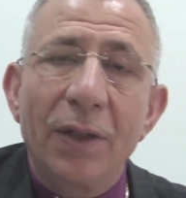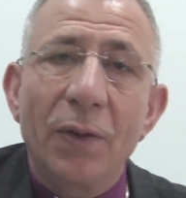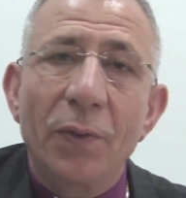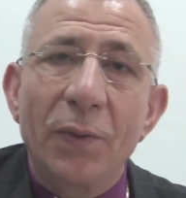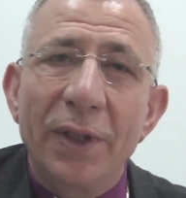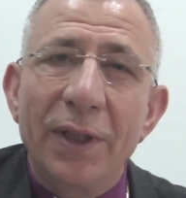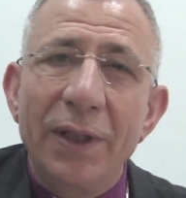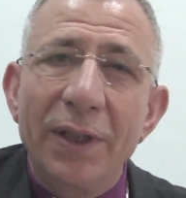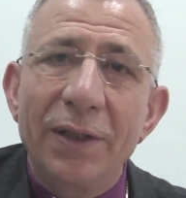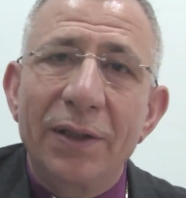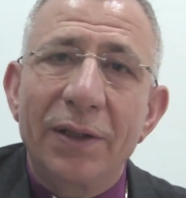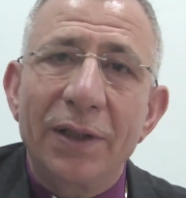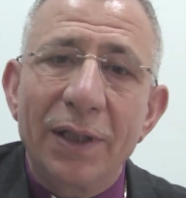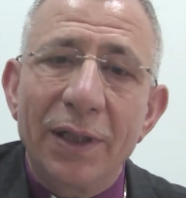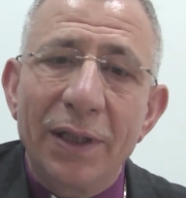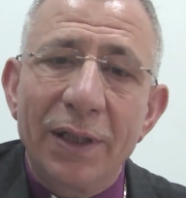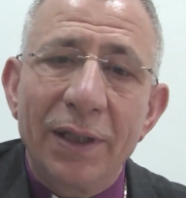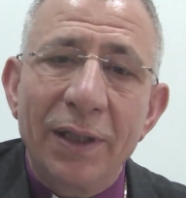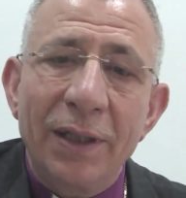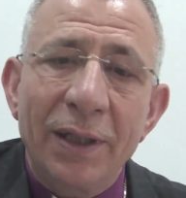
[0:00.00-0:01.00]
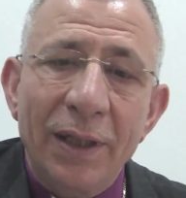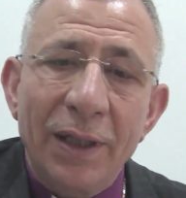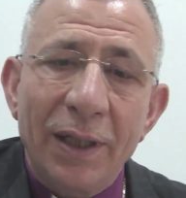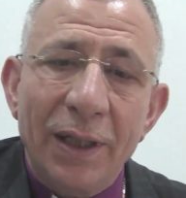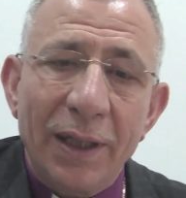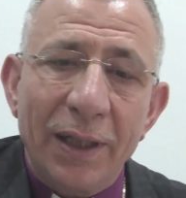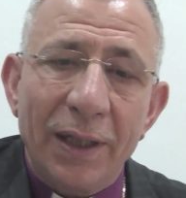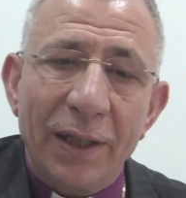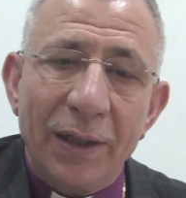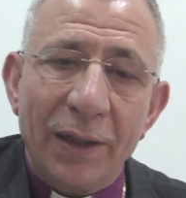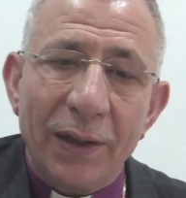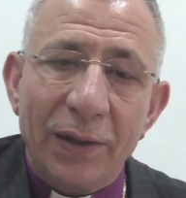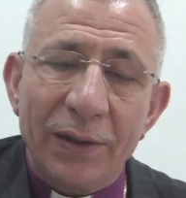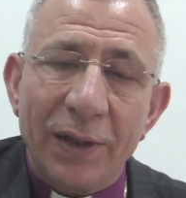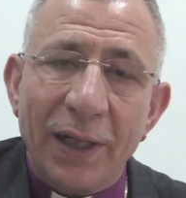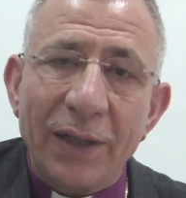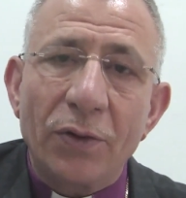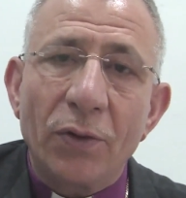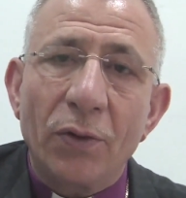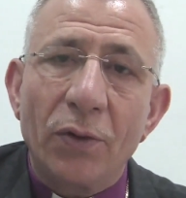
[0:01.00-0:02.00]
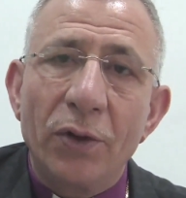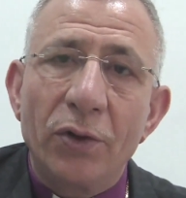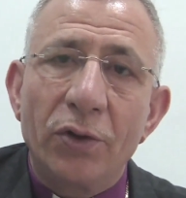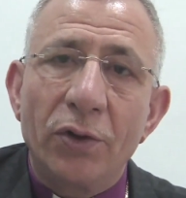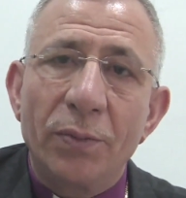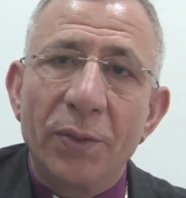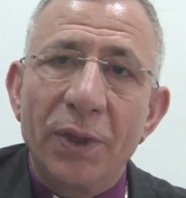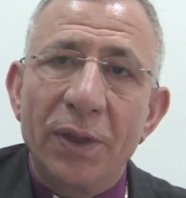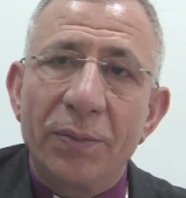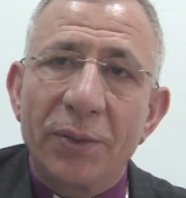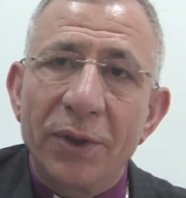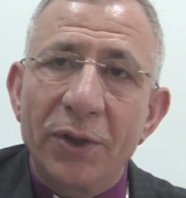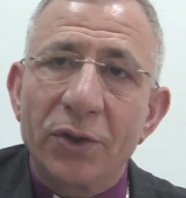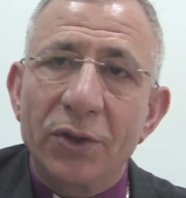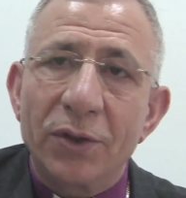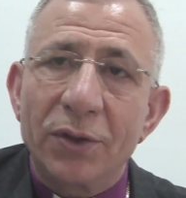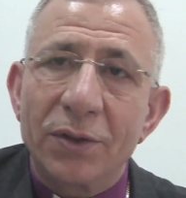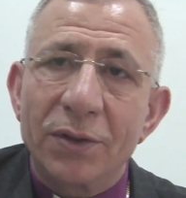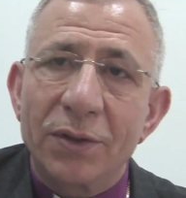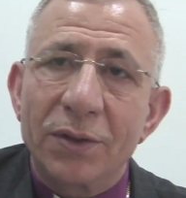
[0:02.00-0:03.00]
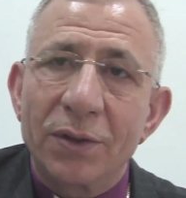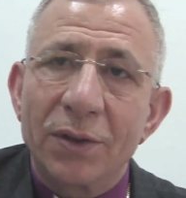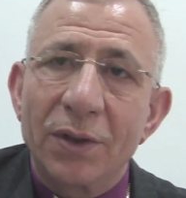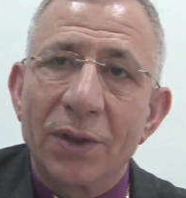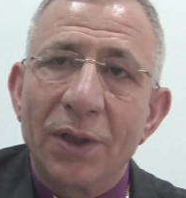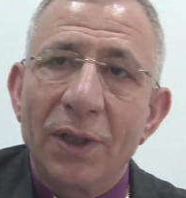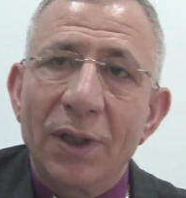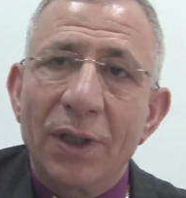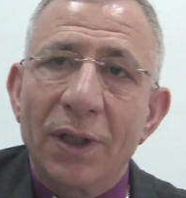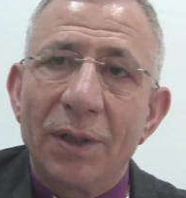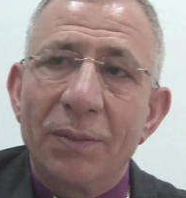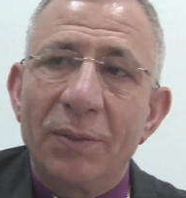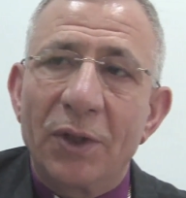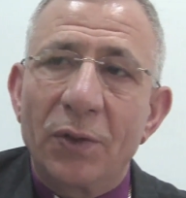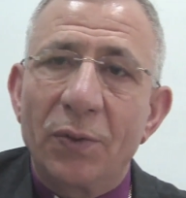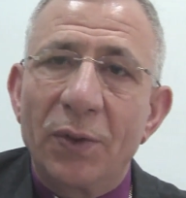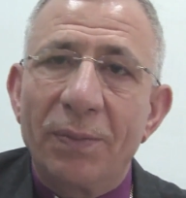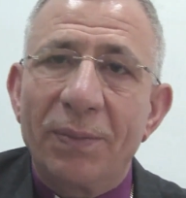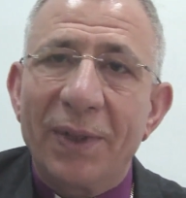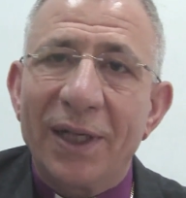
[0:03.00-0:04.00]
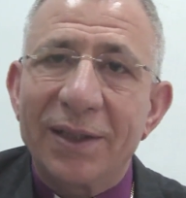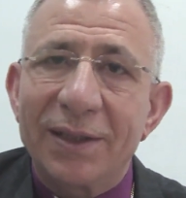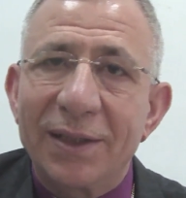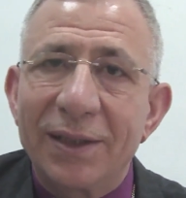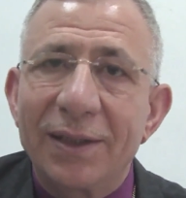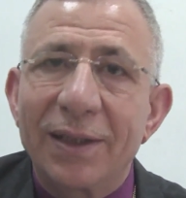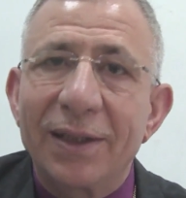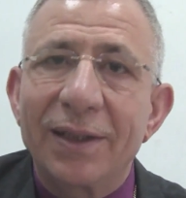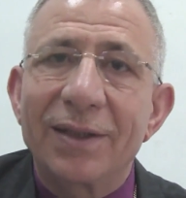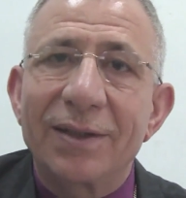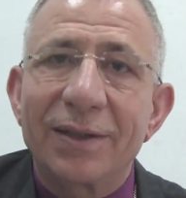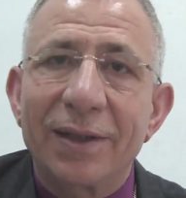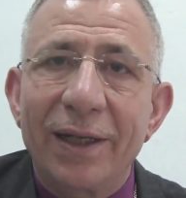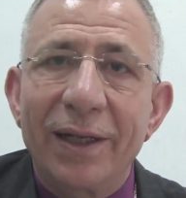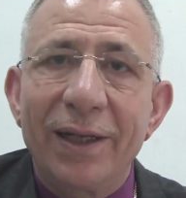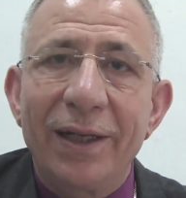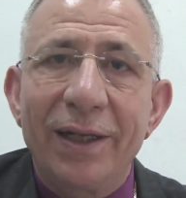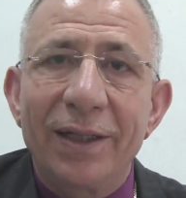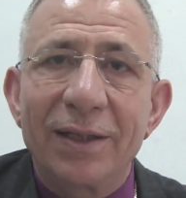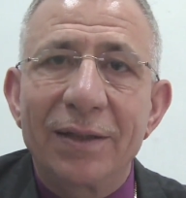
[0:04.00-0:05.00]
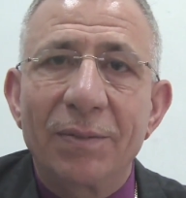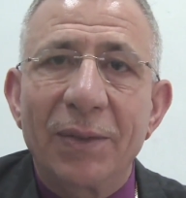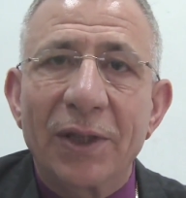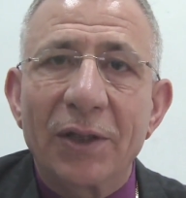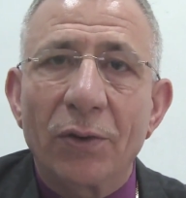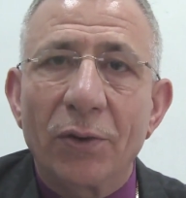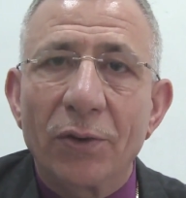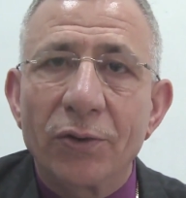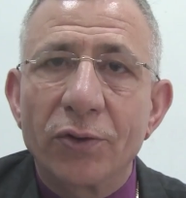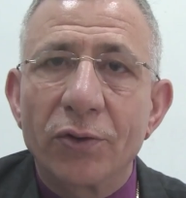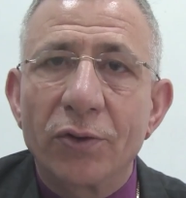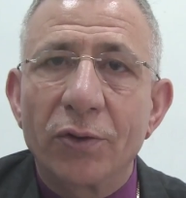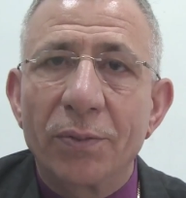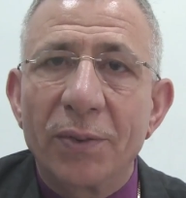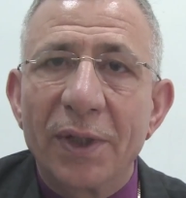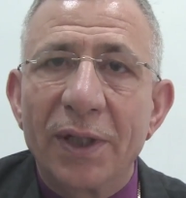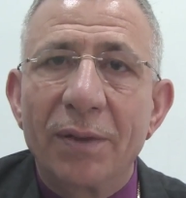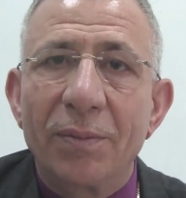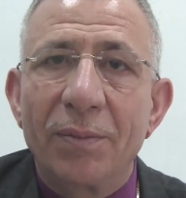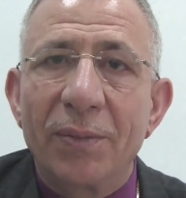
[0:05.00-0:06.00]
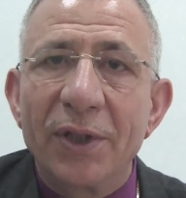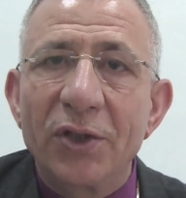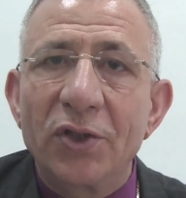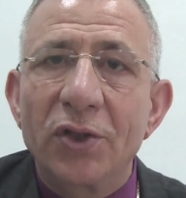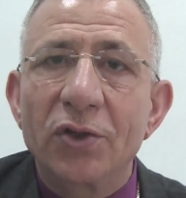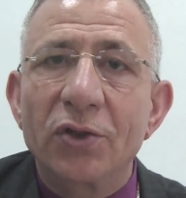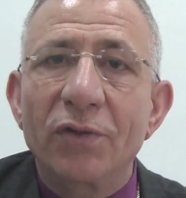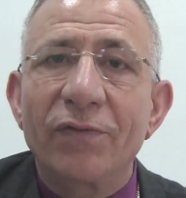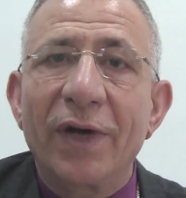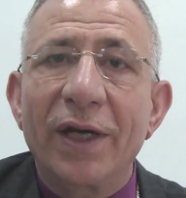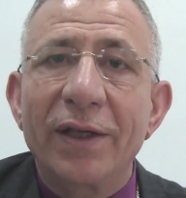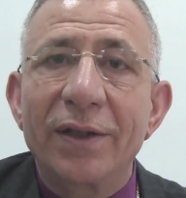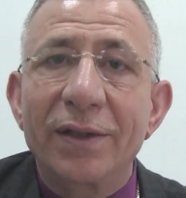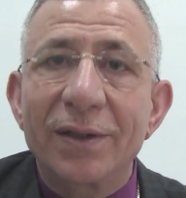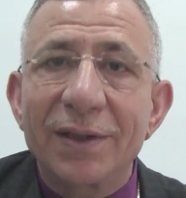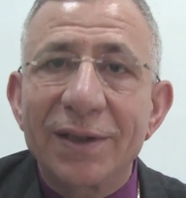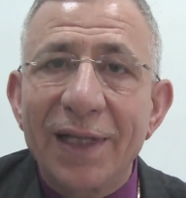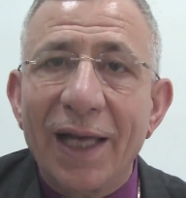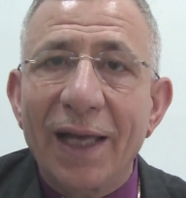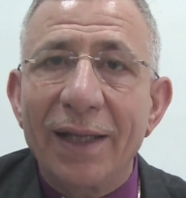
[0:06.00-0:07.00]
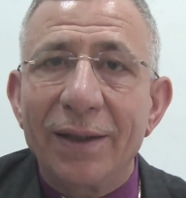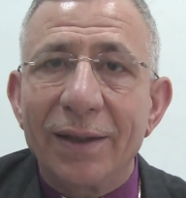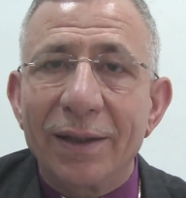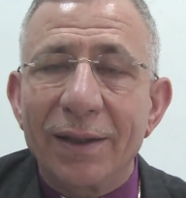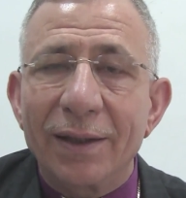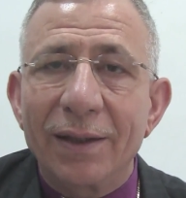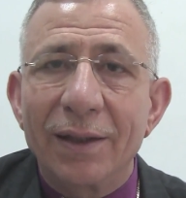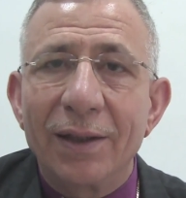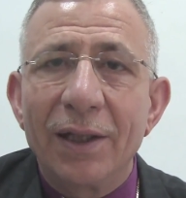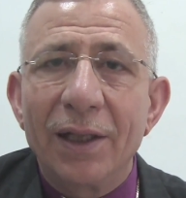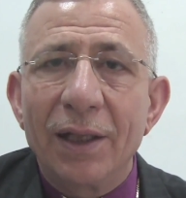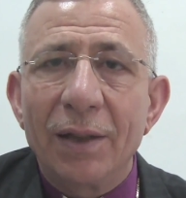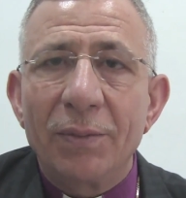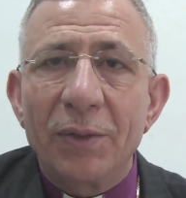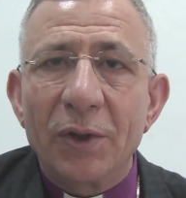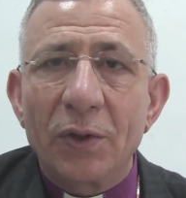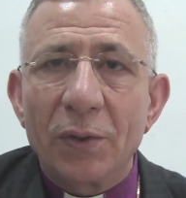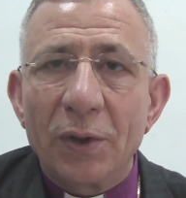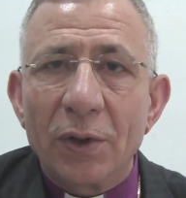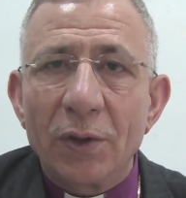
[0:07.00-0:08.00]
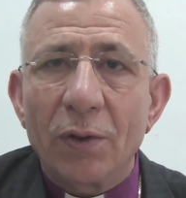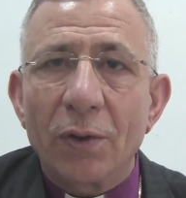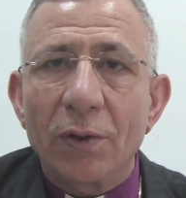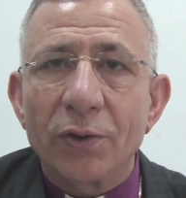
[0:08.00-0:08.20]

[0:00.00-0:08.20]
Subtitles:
we need really not only to build bridges between Palestinians and Israelis, but also to build bridges of understanding between